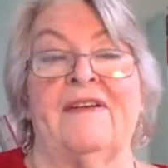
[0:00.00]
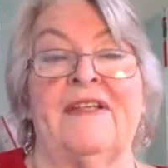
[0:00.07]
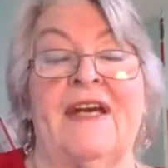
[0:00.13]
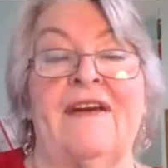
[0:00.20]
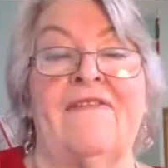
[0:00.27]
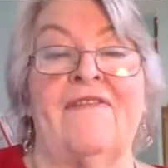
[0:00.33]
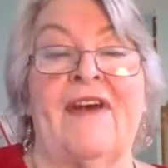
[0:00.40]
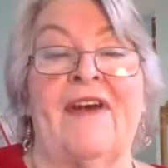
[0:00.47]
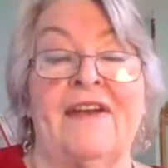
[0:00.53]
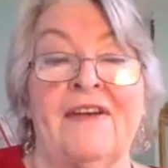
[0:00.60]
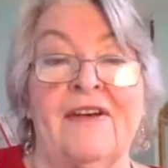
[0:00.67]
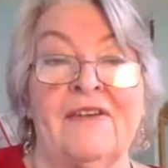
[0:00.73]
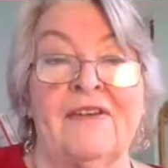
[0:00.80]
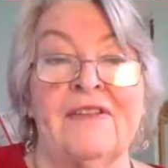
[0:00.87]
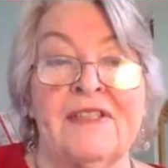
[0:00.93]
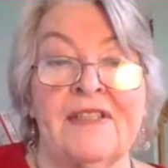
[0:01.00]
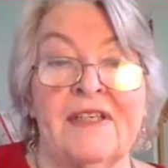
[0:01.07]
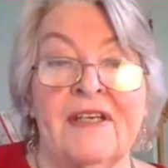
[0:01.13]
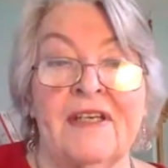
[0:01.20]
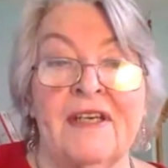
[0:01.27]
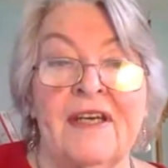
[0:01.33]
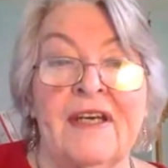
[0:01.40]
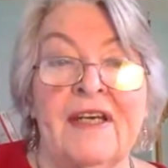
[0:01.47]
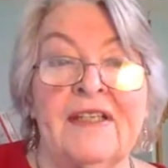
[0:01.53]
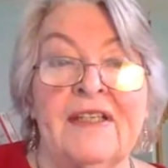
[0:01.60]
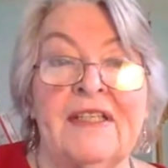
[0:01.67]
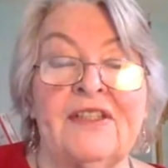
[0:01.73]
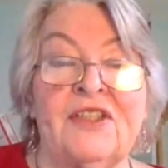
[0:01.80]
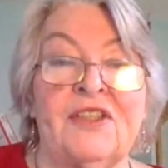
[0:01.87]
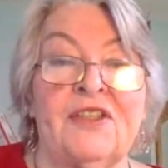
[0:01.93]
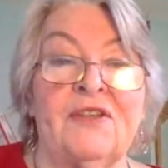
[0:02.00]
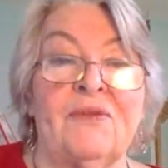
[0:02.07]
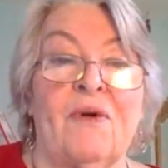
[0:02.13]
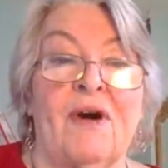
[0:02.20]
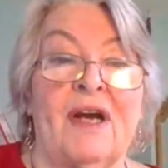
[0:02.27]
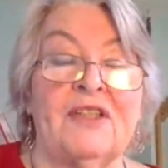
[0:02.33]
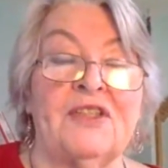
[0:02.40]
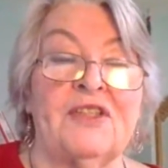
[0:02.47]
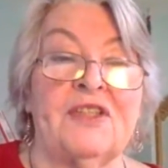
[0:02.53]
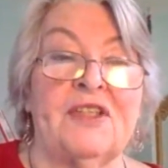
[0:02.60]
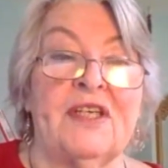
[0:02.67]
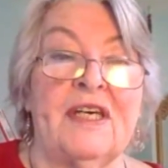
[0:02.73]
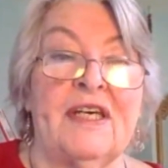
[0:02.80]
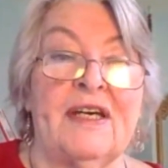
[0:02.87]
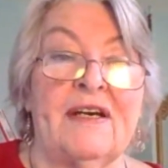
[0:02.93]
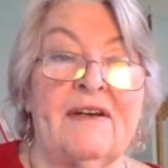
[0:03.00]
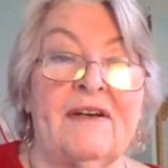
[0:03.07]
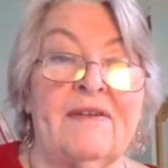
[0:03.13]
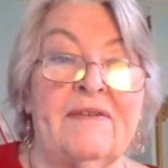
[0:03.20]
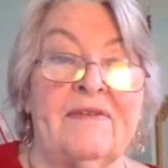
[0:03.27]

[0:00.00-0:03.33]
Dave Van Hoos. Did you watch the